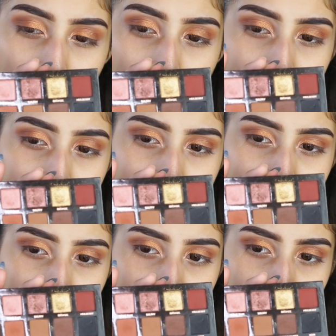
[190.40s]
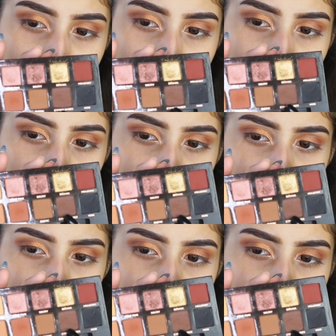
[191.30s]
and I'm taking the
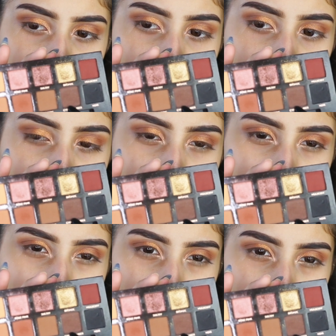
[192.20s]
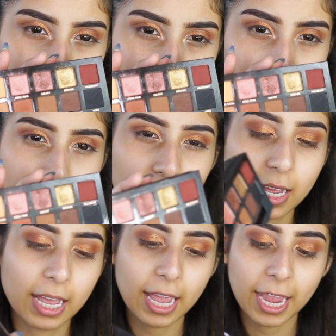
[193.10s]
shade Cypress Amber
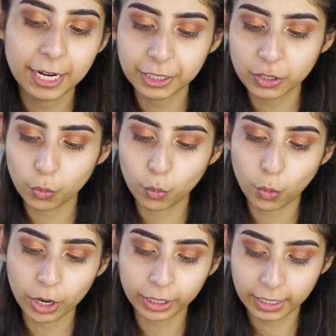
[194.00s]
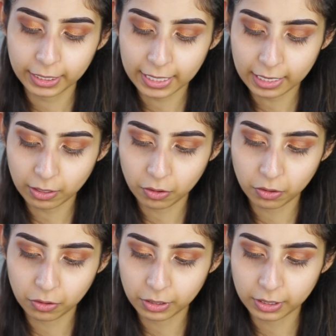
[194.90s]
and just working that
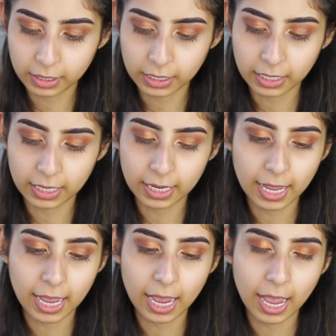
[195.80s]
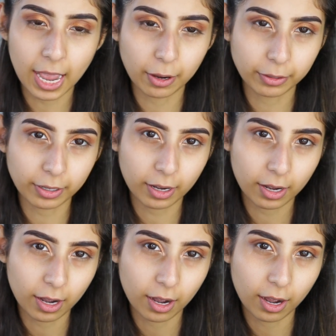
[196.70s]
on the outer
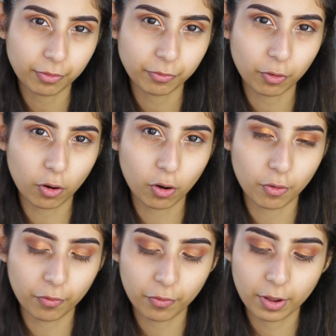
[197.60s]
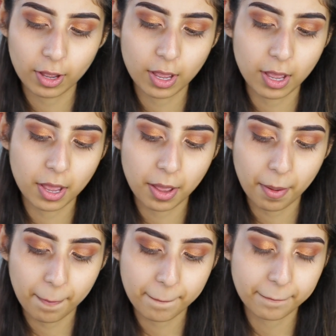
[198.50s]
half of
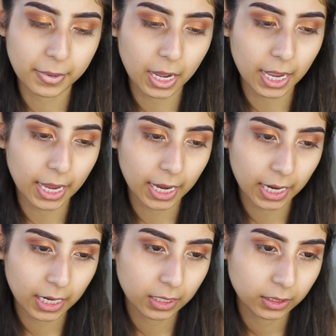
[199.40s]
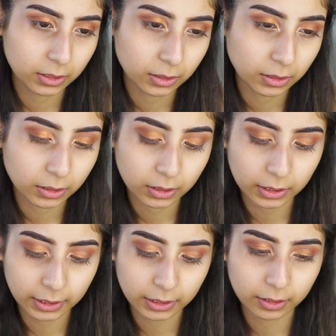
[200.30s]
my
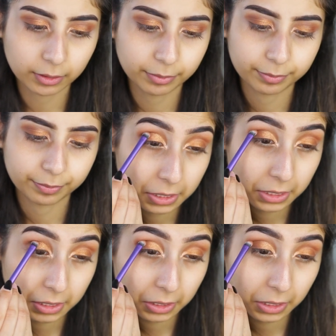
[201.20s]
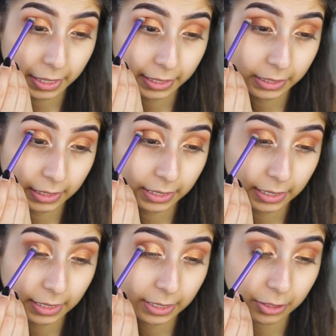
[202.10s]
lid and
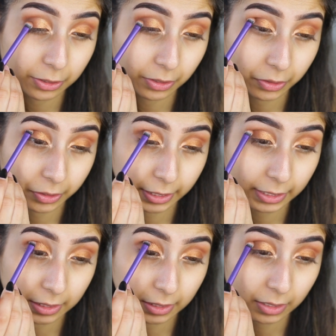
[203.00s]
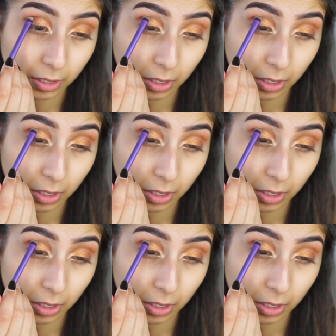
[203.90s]
slightly into the crease.